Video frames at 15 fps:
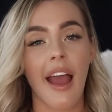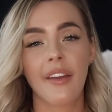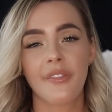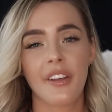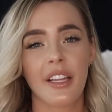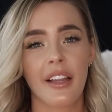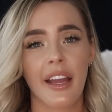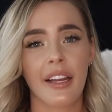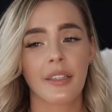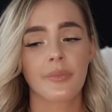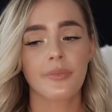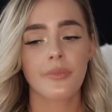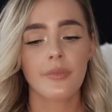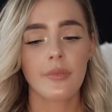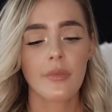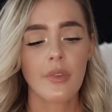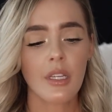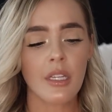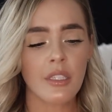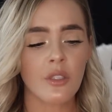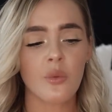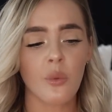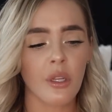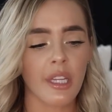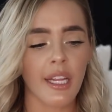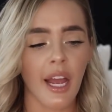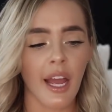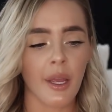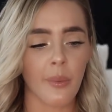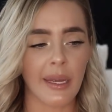I feel like it's
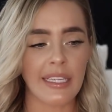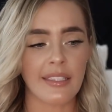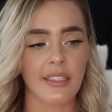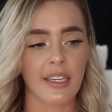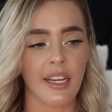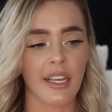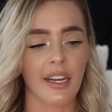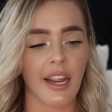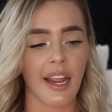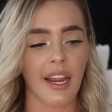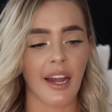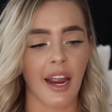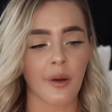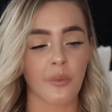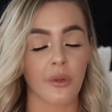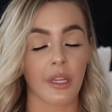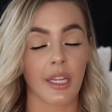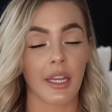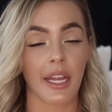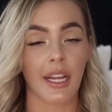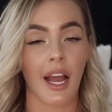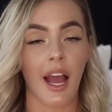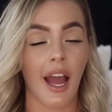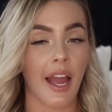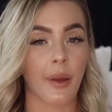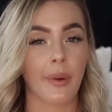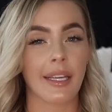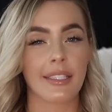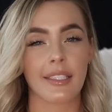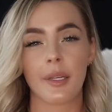really high-waisted, and I really like a
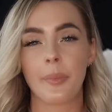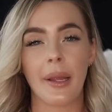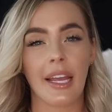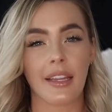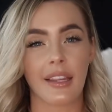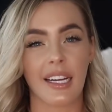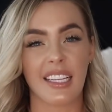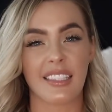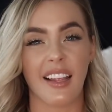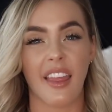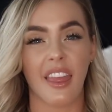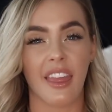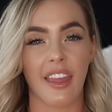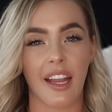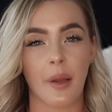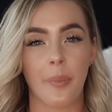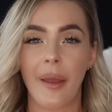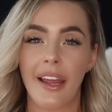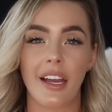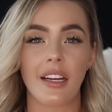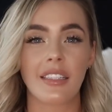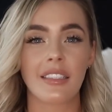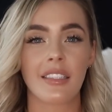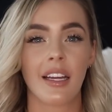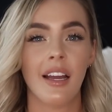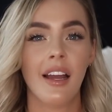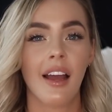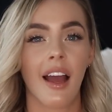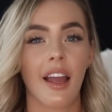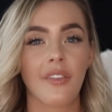high-waisted pant that has a thick band.
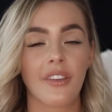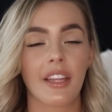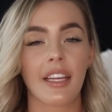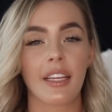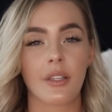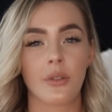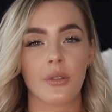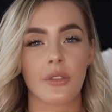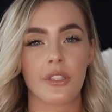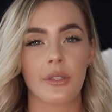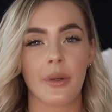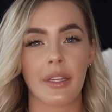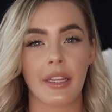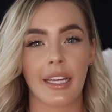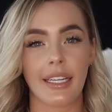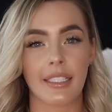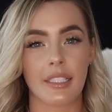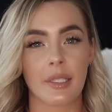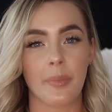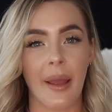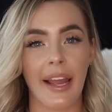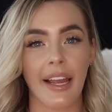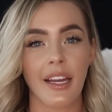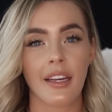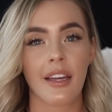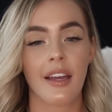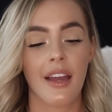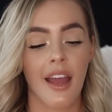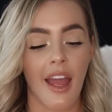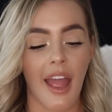I feel like it holds you in like a spank,
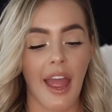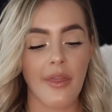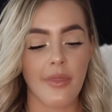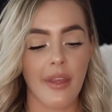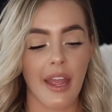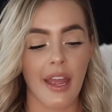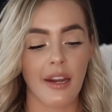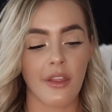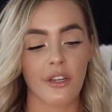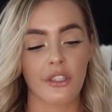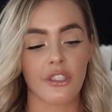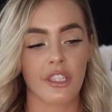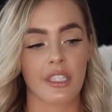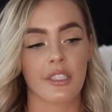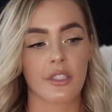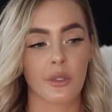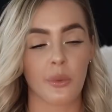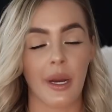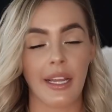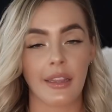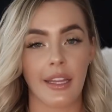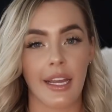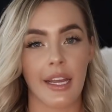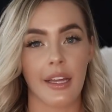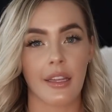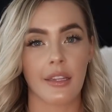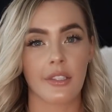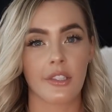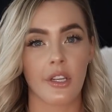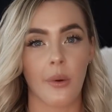and then they're just the right
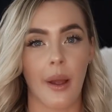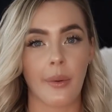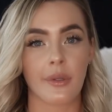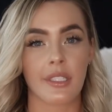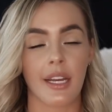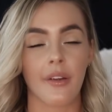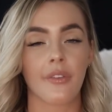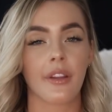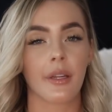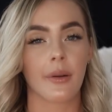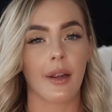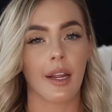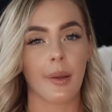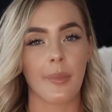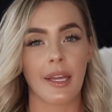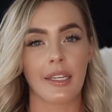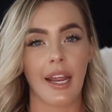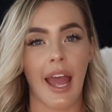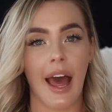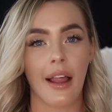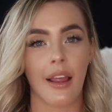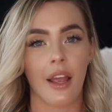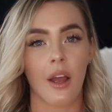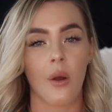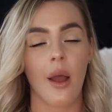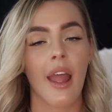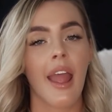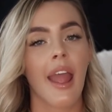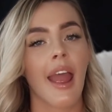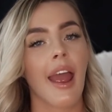length. So I would definitely recommend
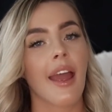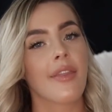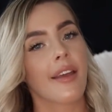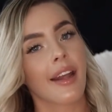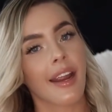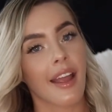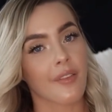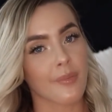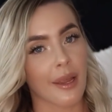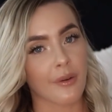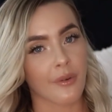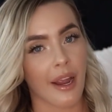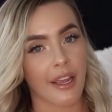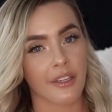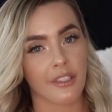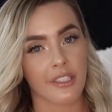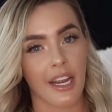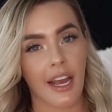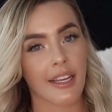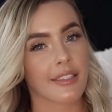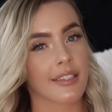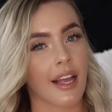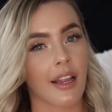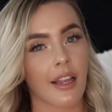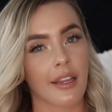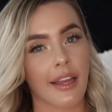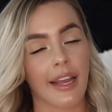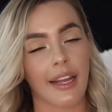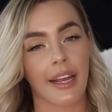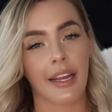Alo, and then I have my ride or die Zella
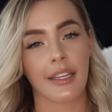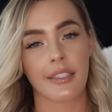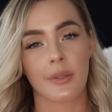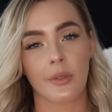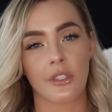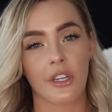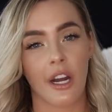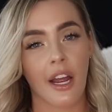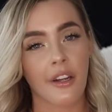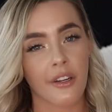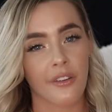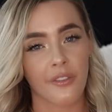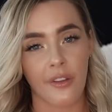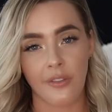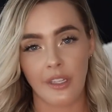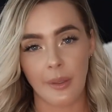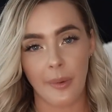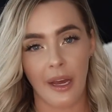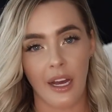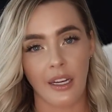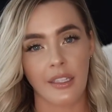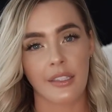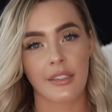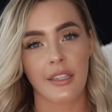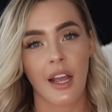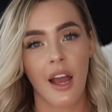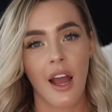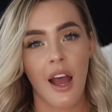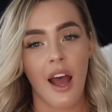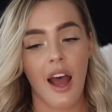leggings, which are under 50 bucks.
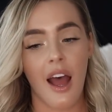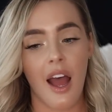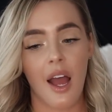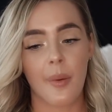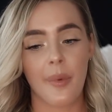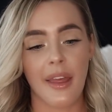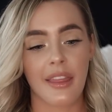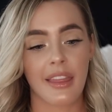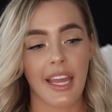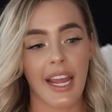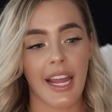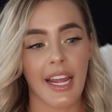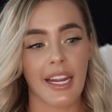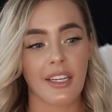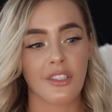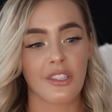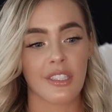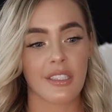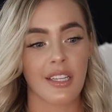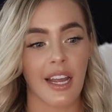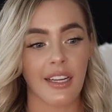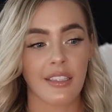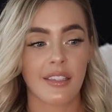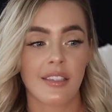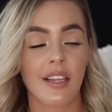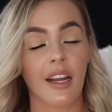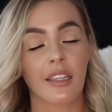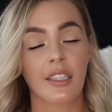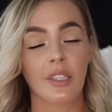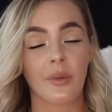Um, they just like
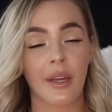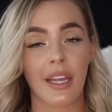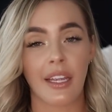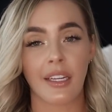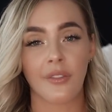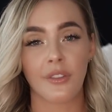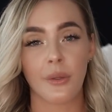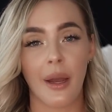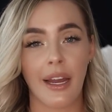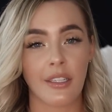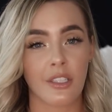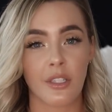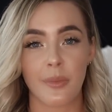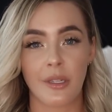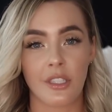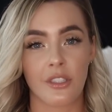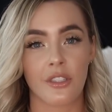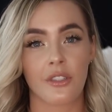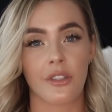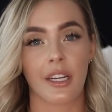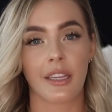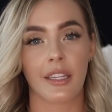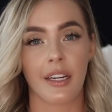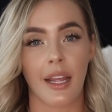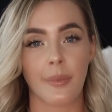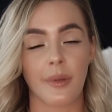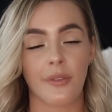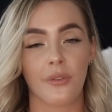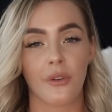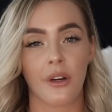suck you in if you had too much to drink the
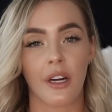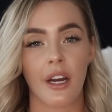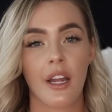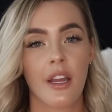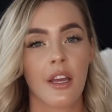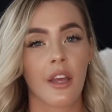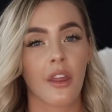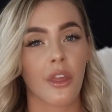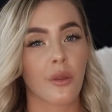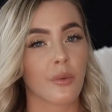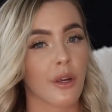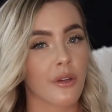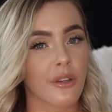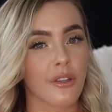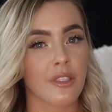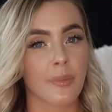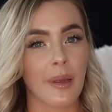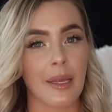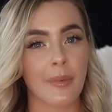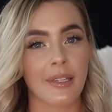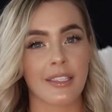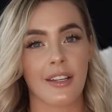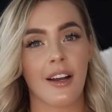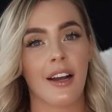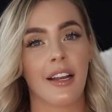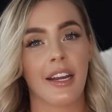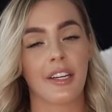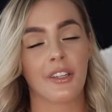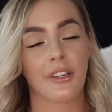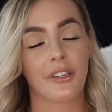night before Throw those babies
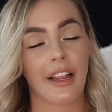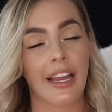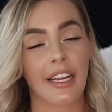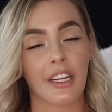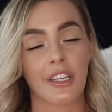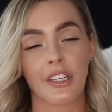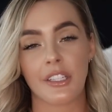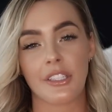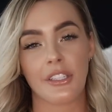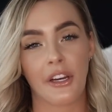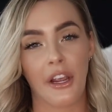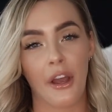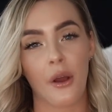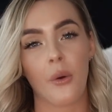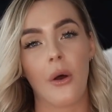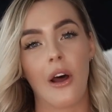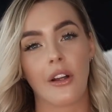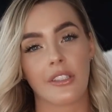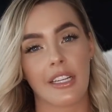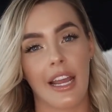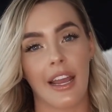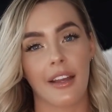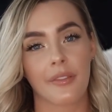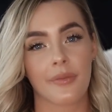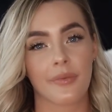on and you're like good to go all day.